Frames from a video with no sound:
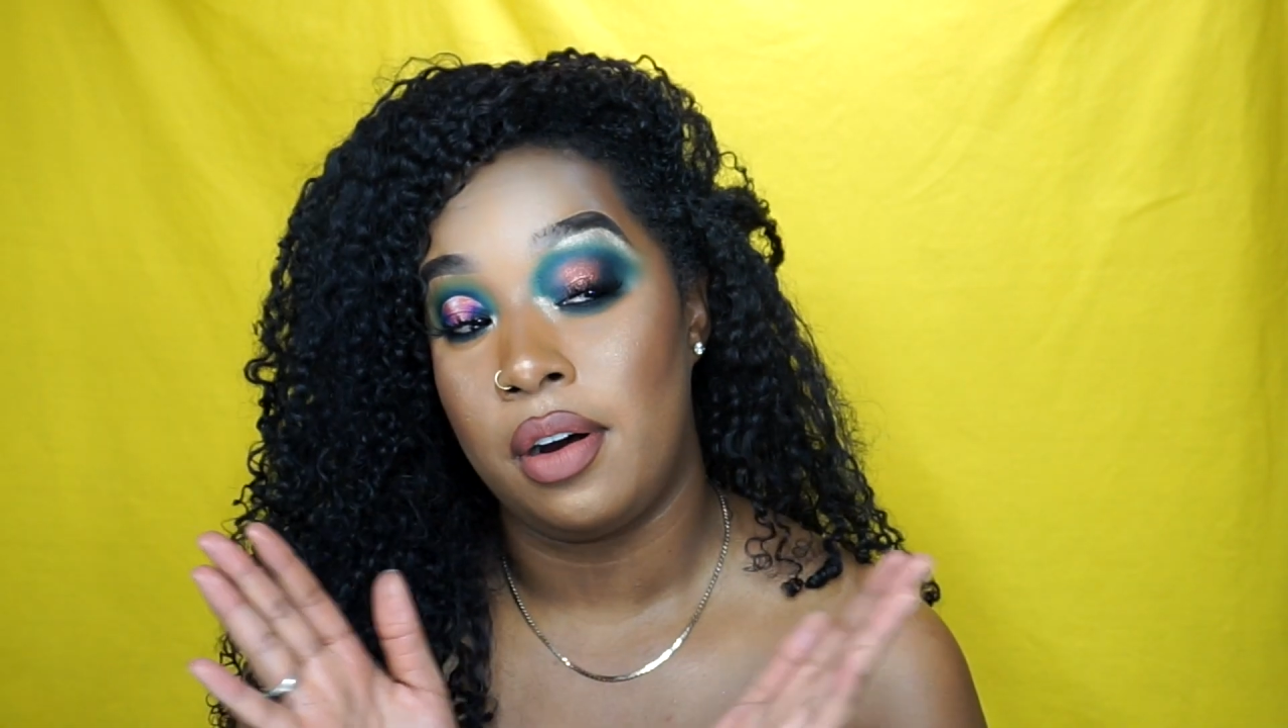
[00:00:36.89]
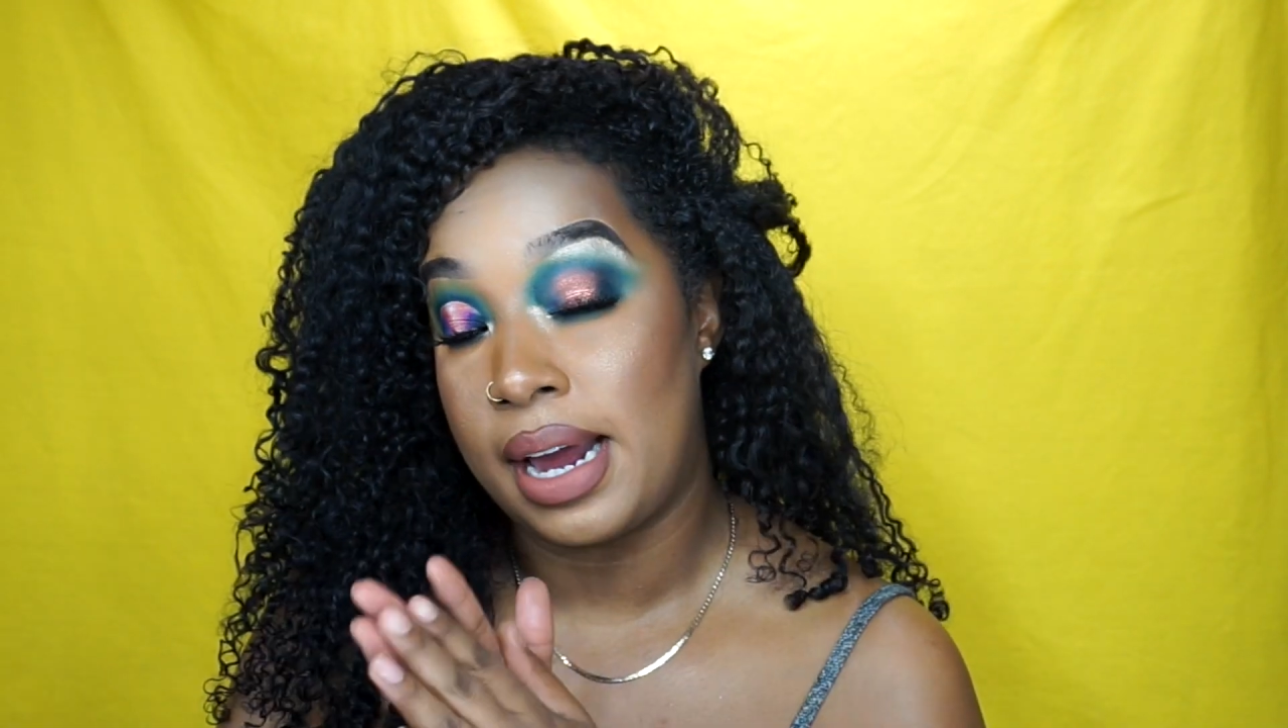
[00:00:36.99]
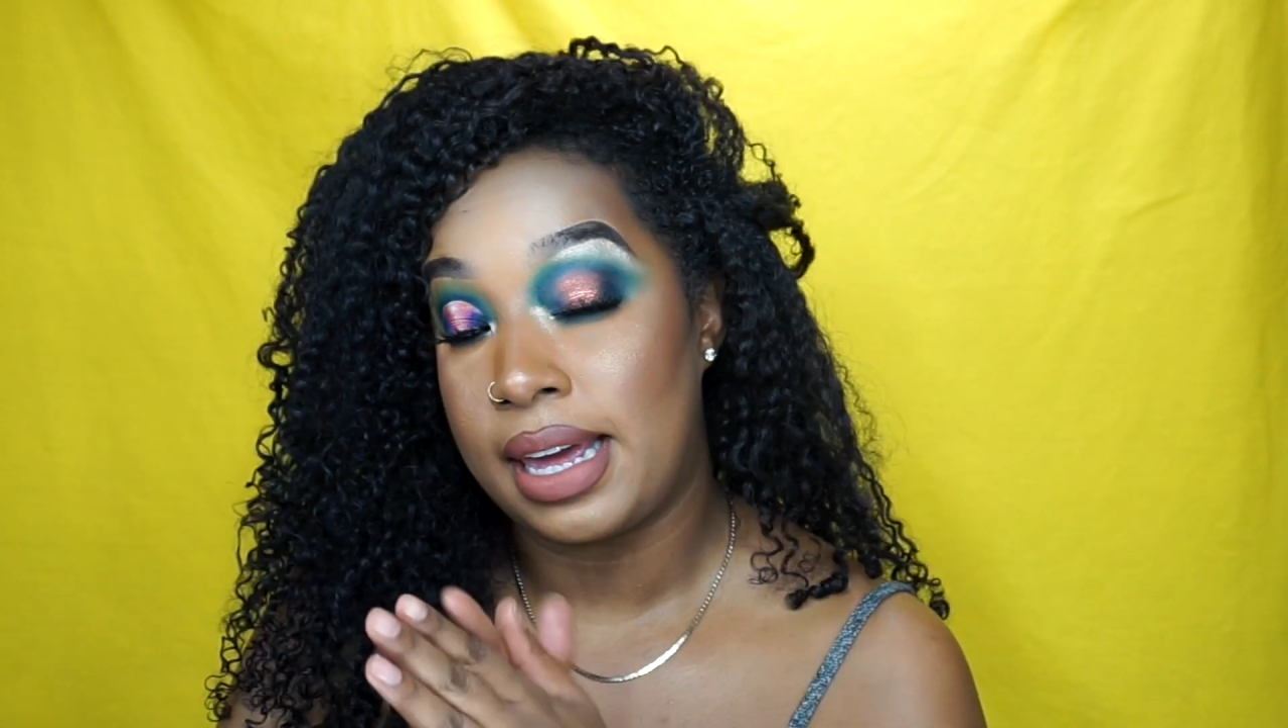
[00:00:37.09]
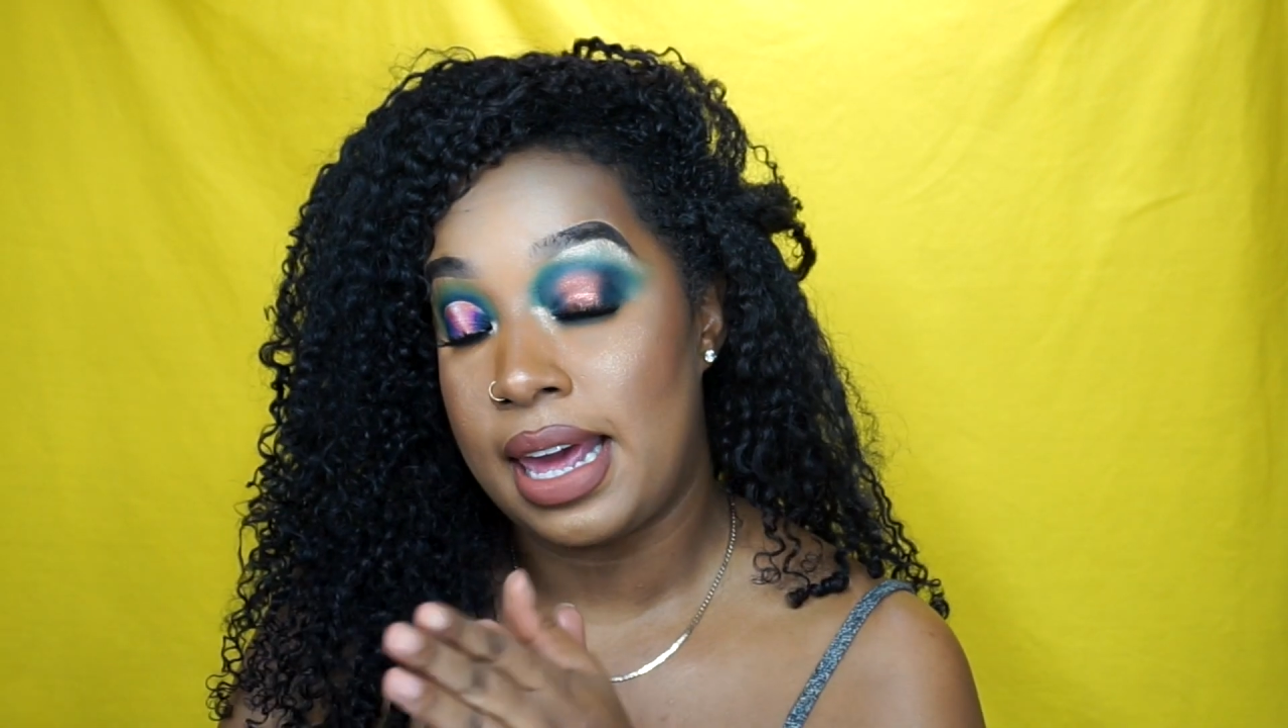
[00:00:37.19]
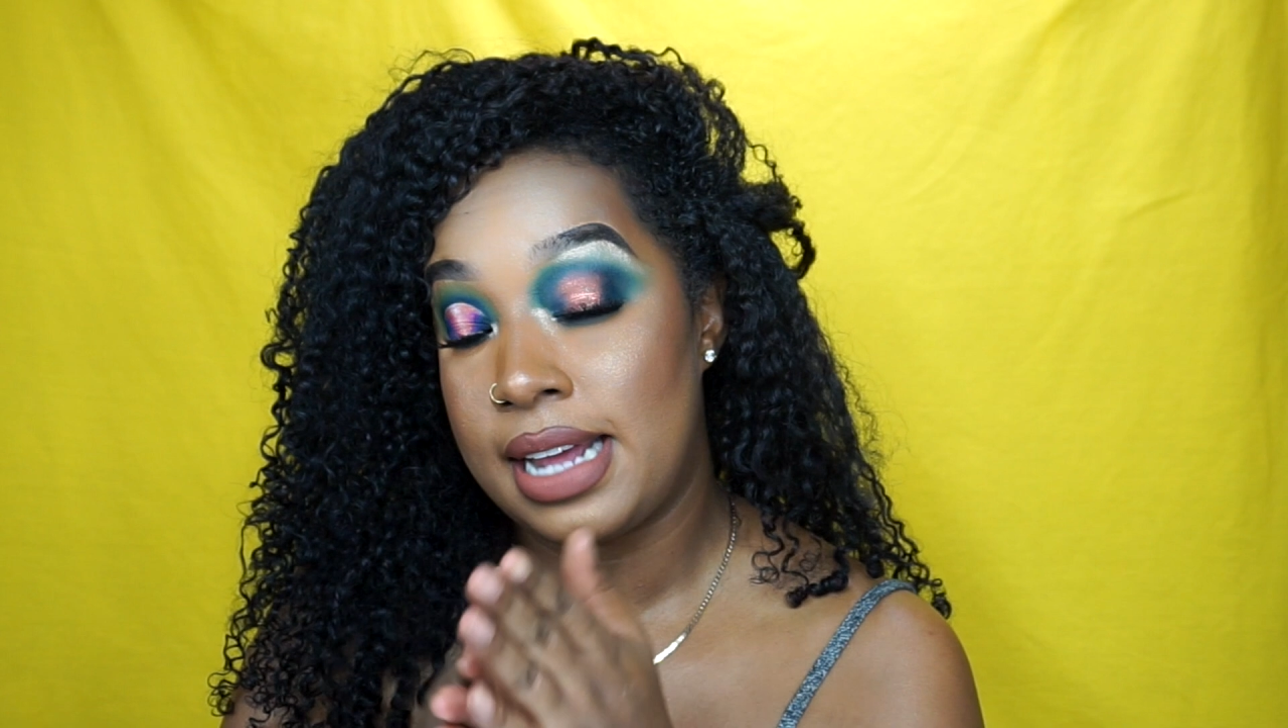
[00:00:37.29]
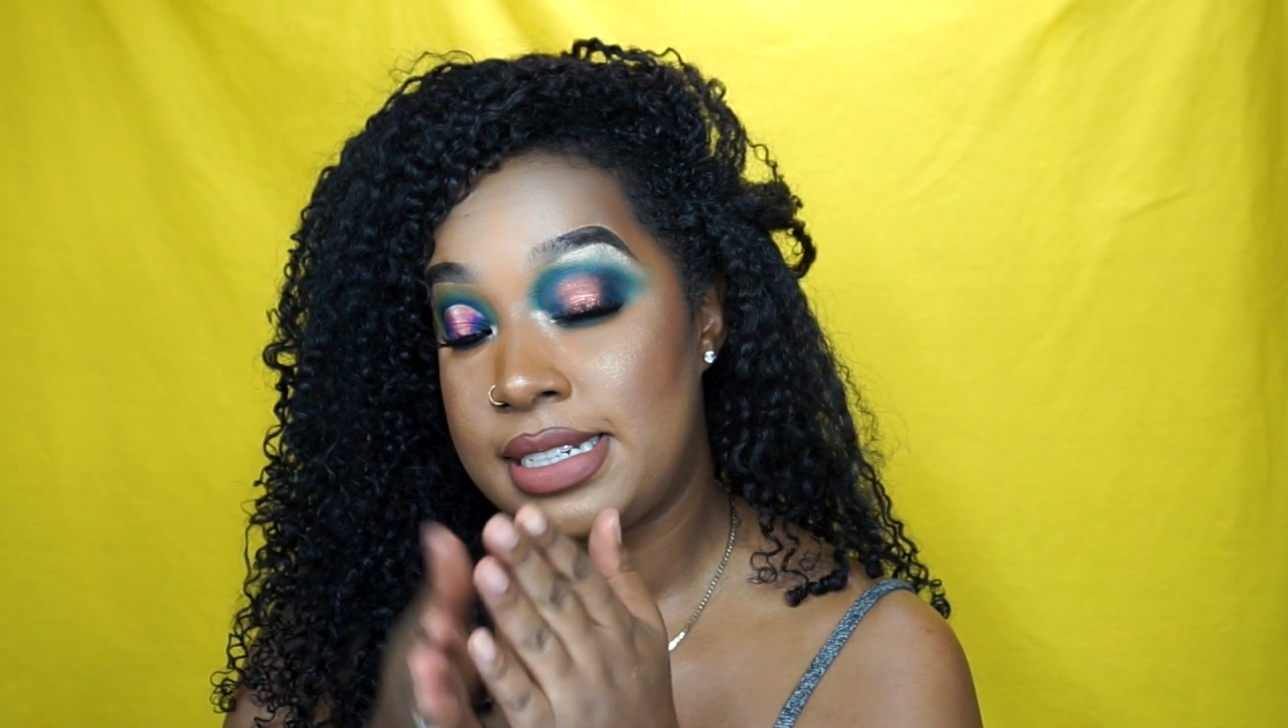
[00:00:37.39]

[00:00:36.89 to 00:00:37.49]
but I can